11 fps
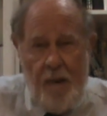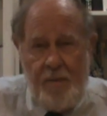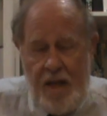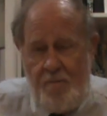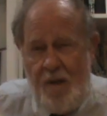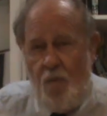I mean,
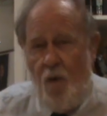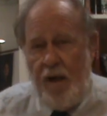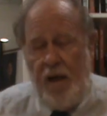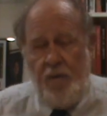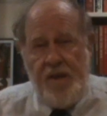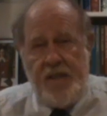he'd been
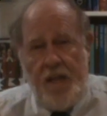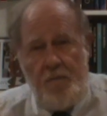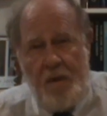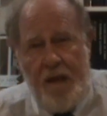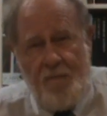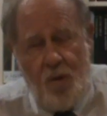working with these other
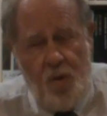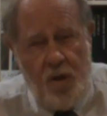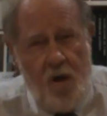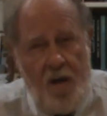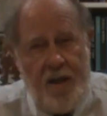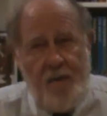people who were
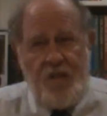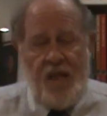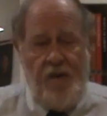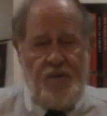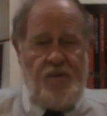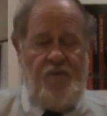calling
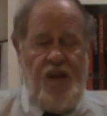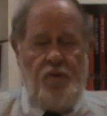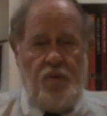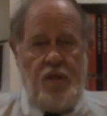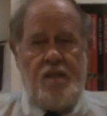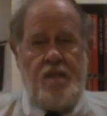themselves
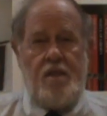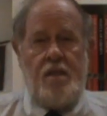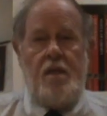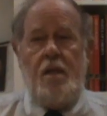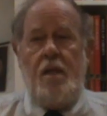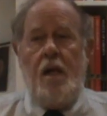Federalists,
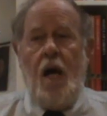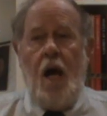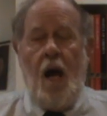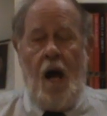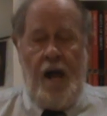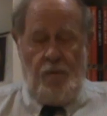
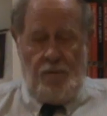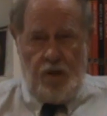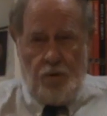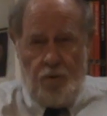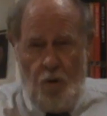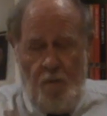and it was a
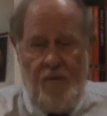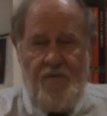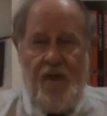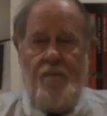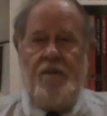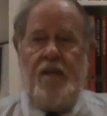group of
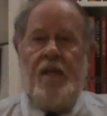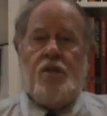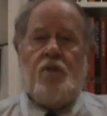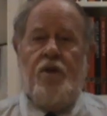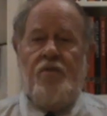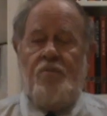them that had
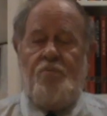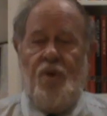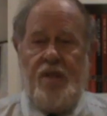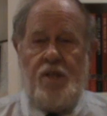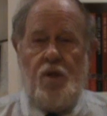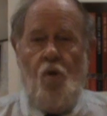sort of
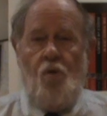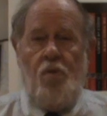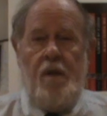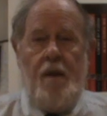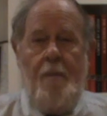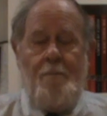put this whole
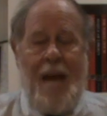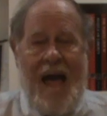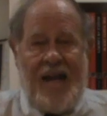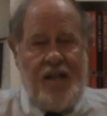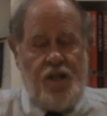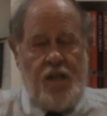
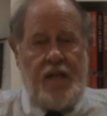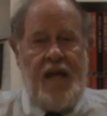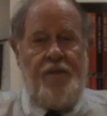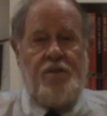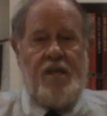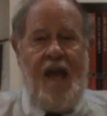package
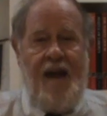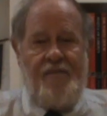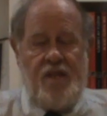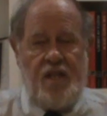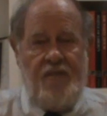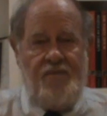together to have
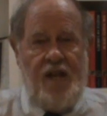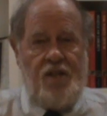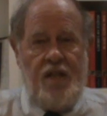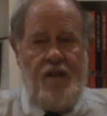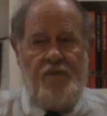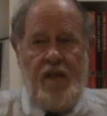this
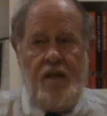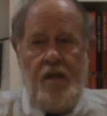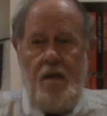convention and everything.